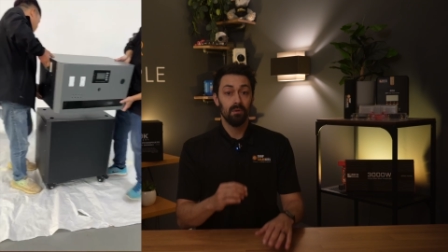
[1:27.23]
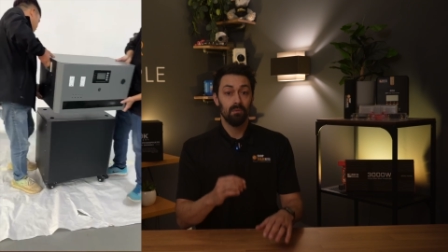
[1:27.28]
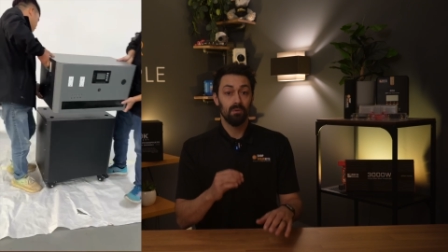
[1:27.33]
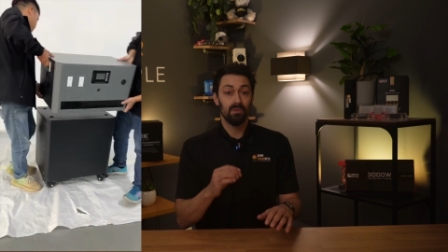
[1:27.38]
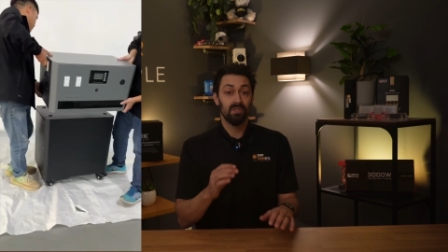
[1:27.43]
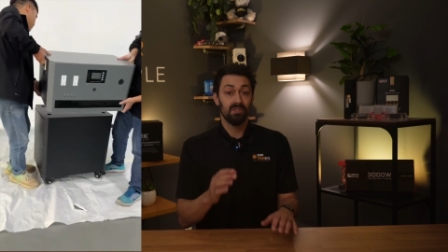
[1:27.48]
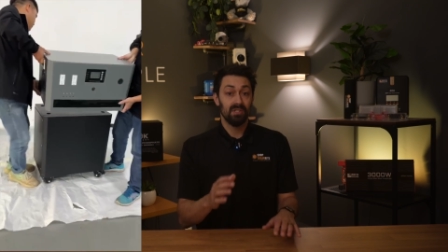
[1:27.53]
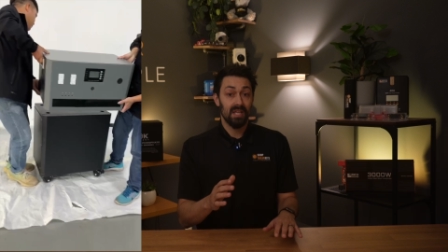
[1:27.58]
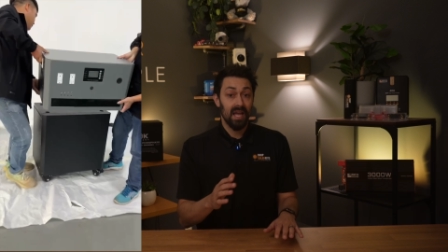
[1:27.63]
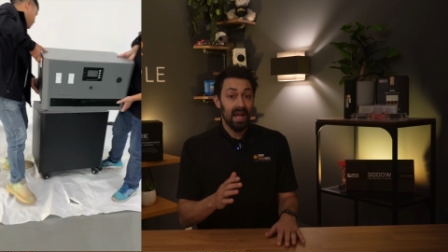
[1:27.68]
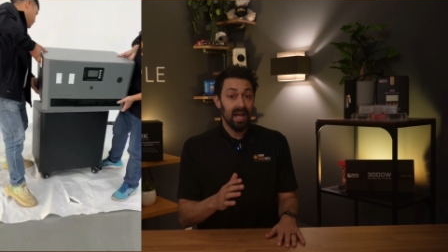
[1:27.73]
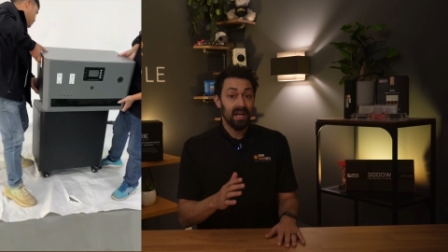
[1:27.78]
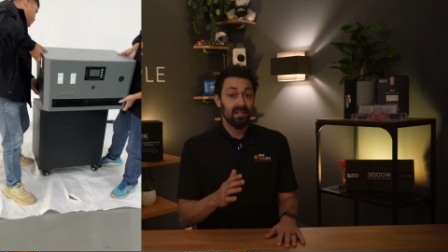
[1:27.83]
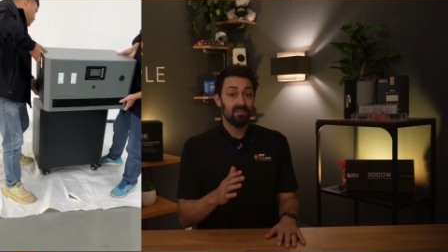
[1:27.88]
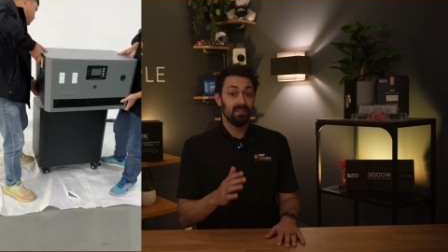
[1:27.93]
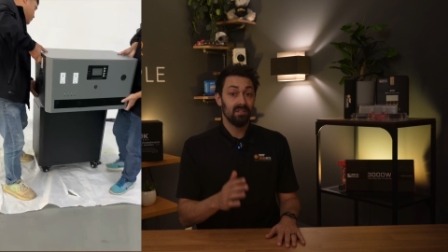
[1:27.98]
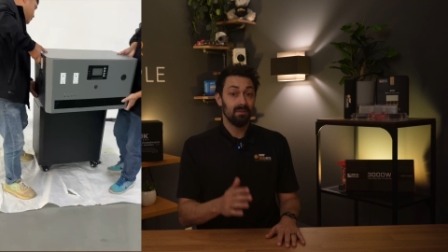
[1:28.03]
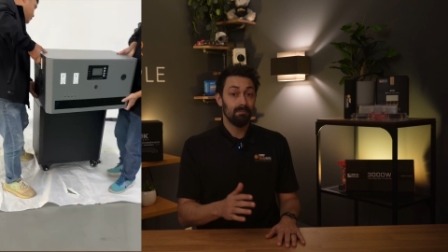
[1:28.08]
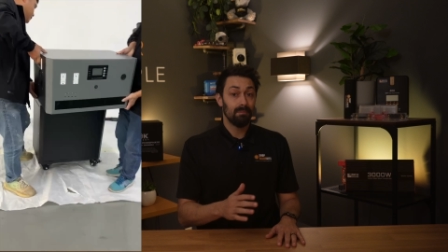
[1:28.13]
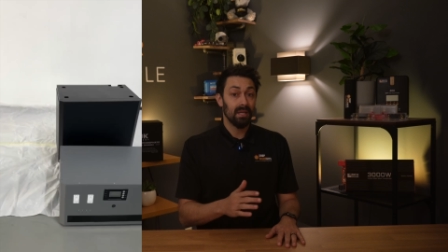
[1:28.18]
which is
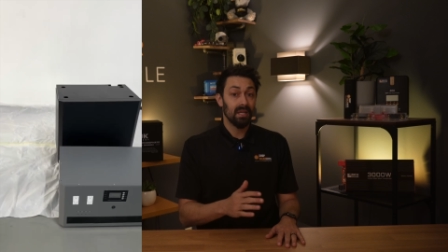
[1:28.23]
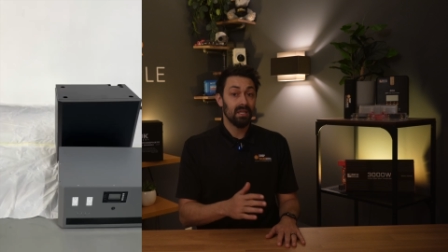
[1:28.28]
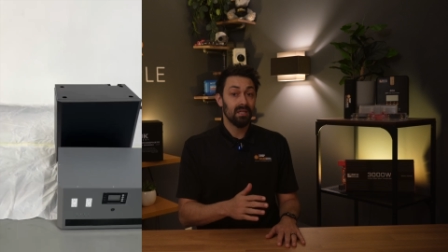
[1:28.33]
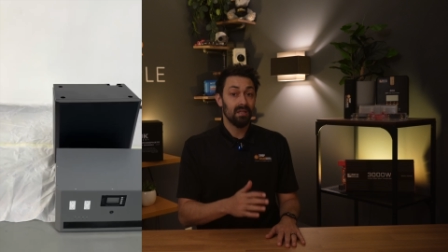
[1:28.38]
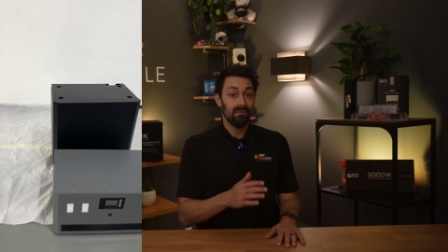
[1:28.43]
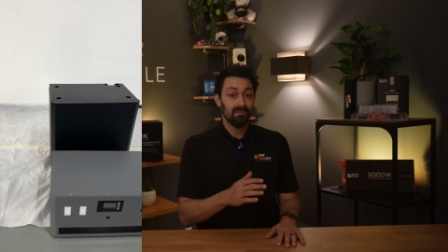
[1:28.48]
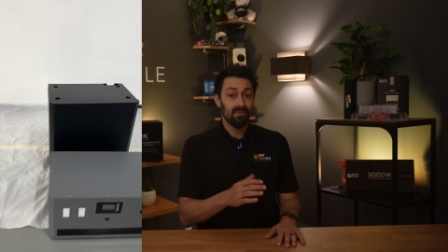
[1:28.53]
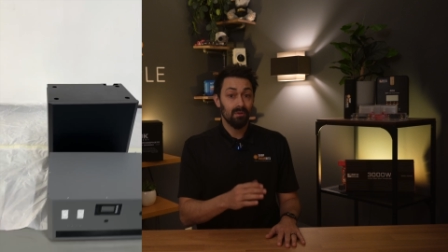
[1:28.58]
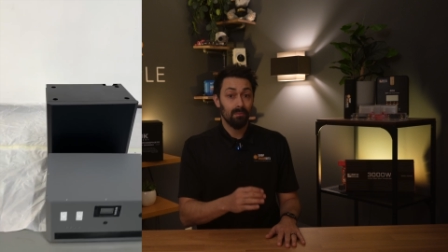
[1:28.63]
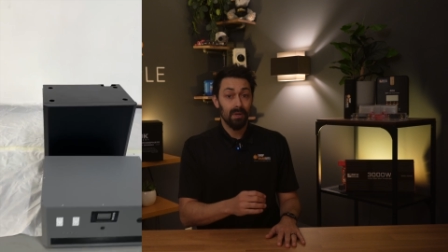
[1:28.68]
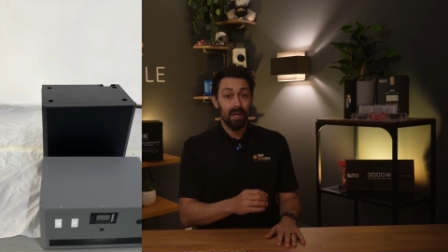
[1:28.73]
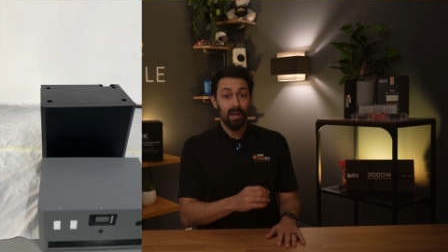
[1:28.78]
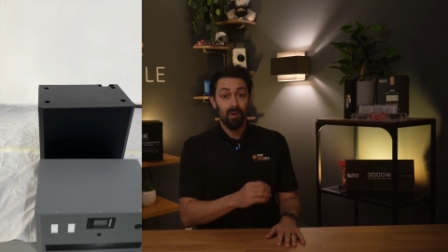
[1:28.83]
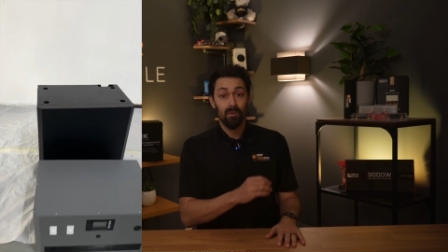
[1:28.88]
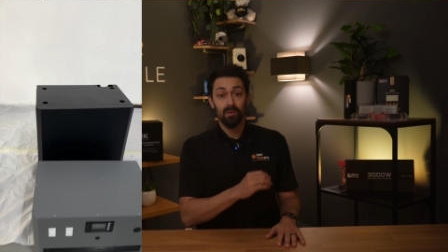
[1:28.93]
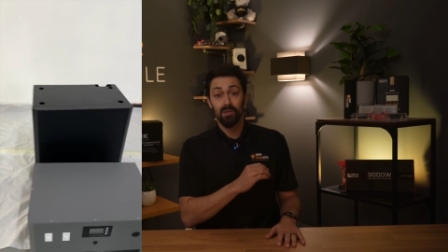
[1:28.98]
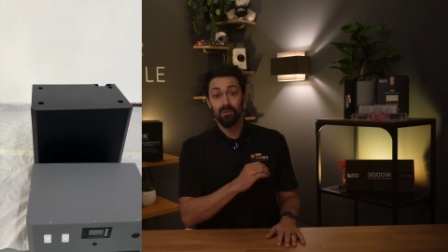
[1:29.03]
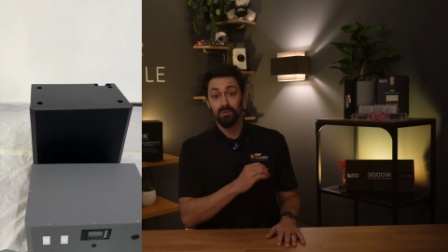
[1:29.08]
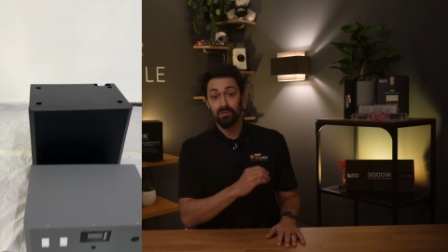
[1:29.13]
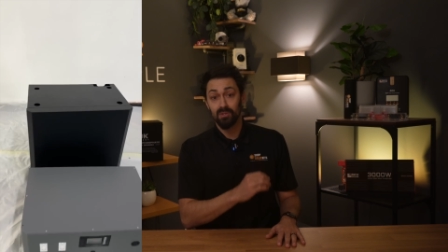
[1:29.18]
actually big enough to power
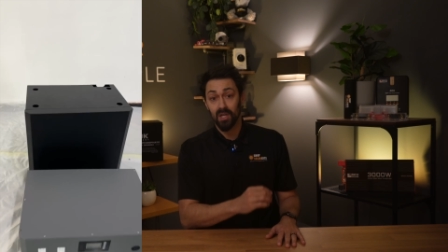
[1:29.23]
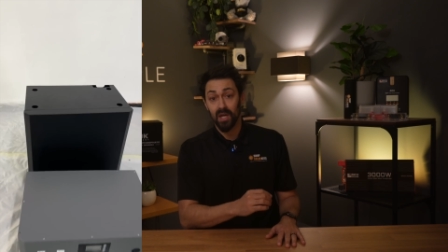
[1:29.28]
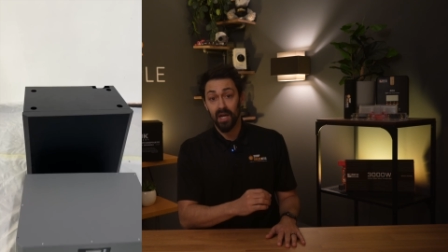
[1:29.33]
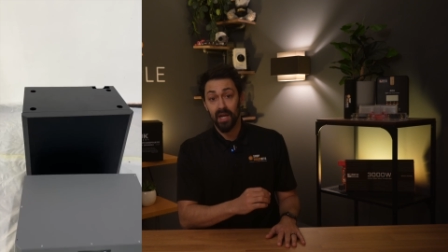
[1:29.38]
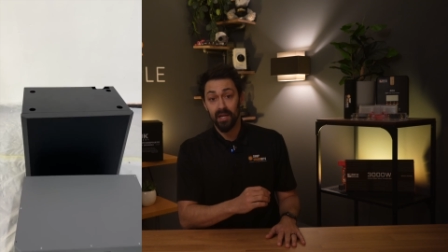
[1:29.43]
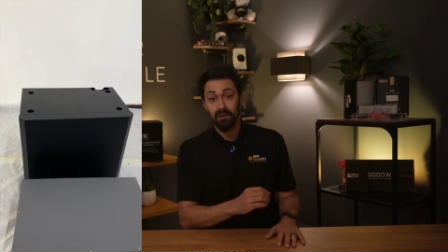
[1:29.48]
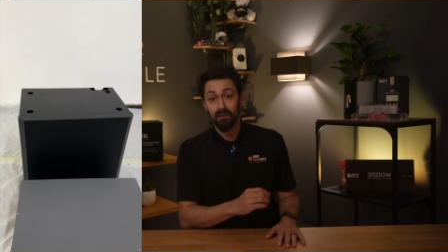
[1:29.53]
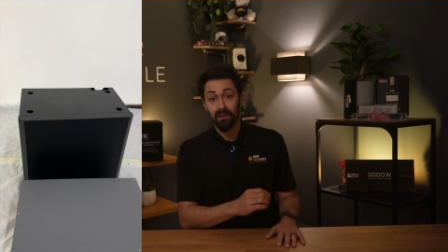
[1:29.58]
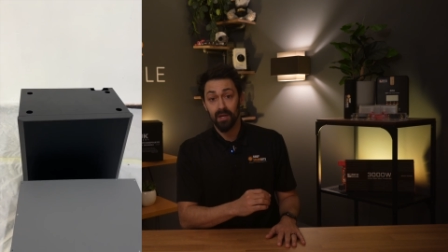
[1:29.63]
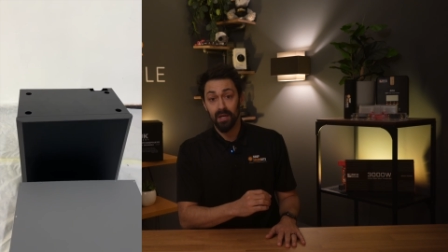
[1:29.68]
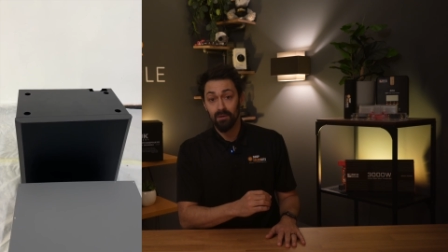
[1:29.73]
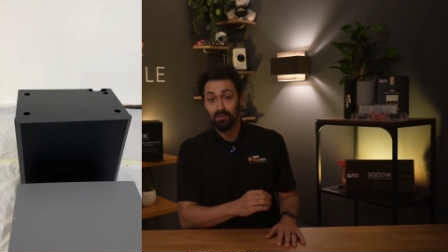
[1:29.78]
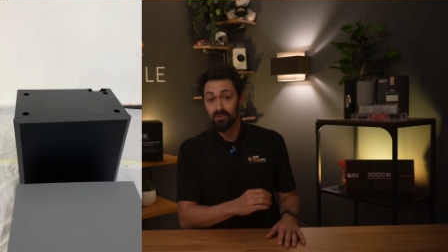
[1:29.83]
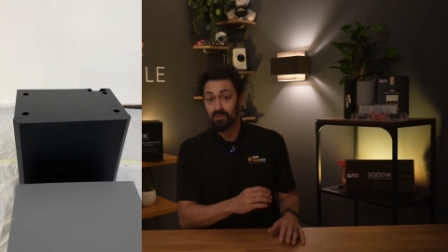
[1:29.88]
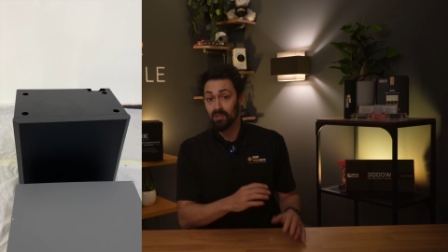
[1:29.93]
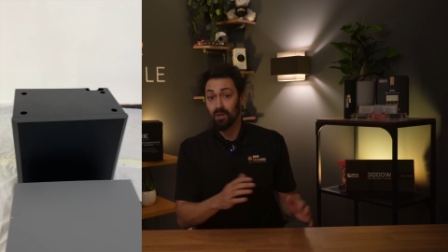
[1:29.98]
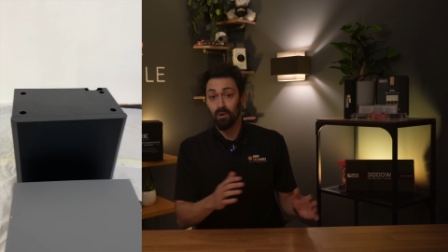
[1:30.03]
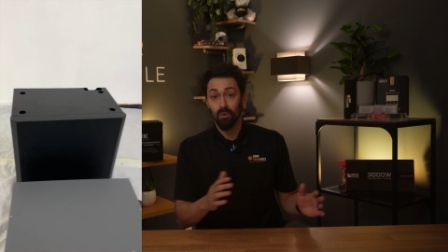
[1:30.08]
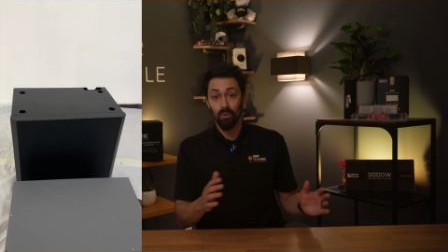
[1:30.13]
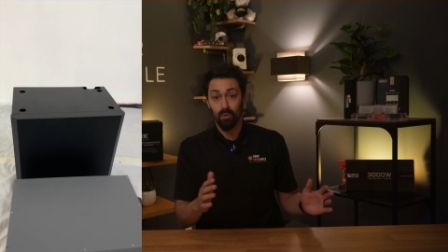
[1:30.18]
your entire house
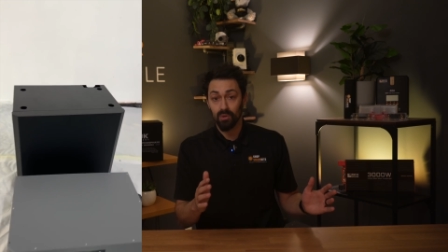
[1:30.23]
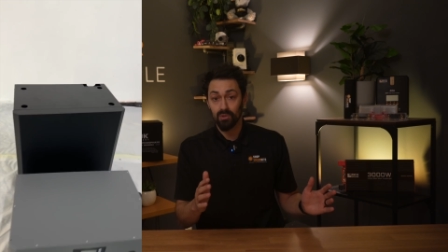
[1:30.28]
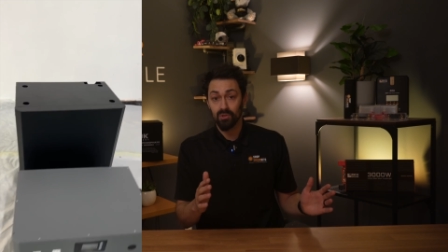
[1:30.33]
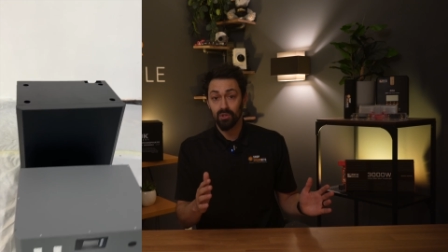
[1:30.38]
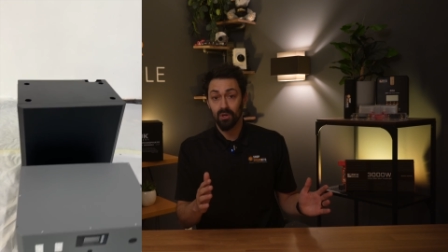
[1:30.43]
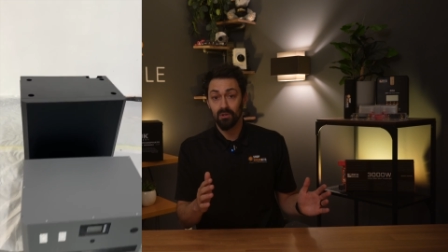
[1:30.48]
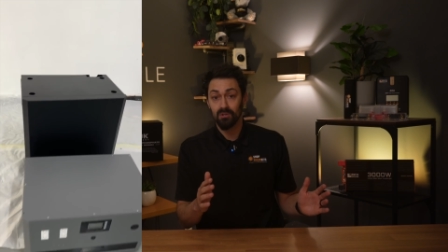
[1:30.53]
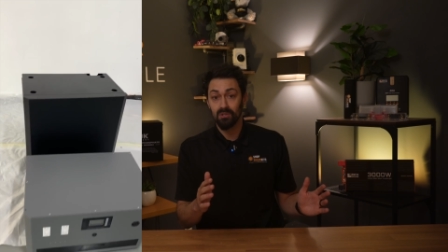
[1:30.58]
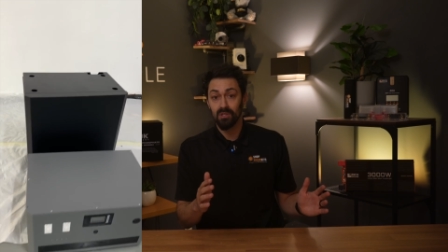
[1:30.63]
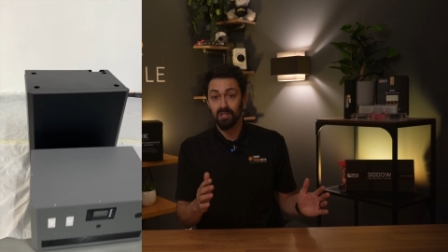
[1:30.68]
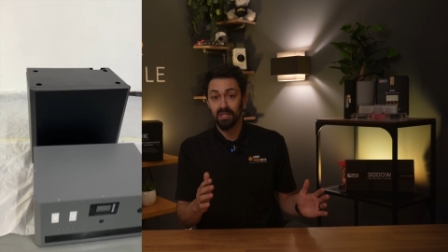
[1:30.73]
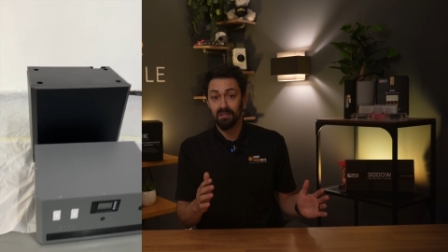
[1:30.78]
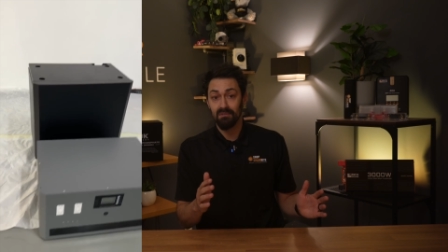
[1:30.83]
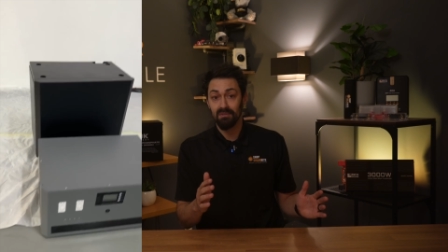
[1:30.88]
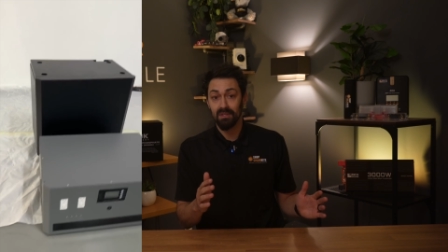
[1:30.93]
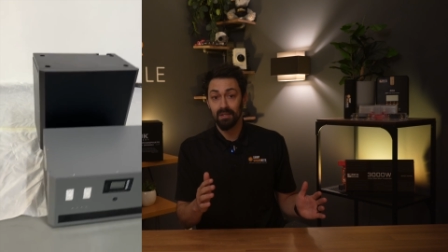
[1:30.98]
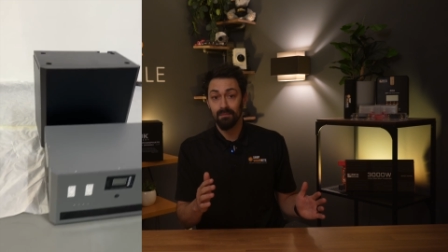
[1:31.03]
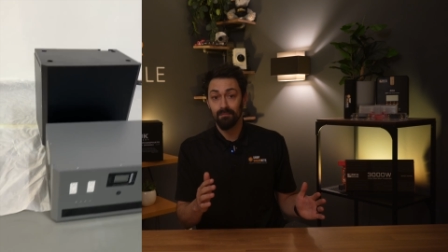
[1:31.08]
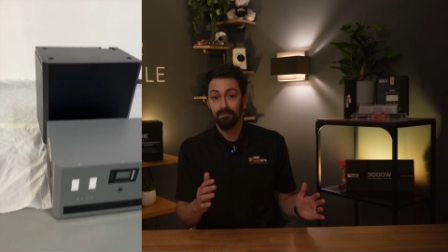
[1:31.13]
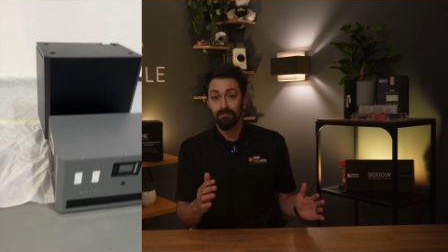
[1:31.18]
or charge an
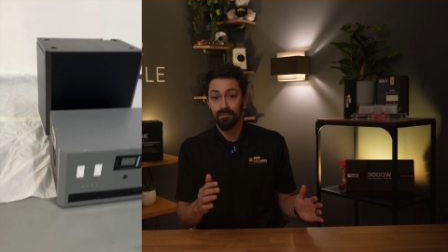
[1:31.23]
EV.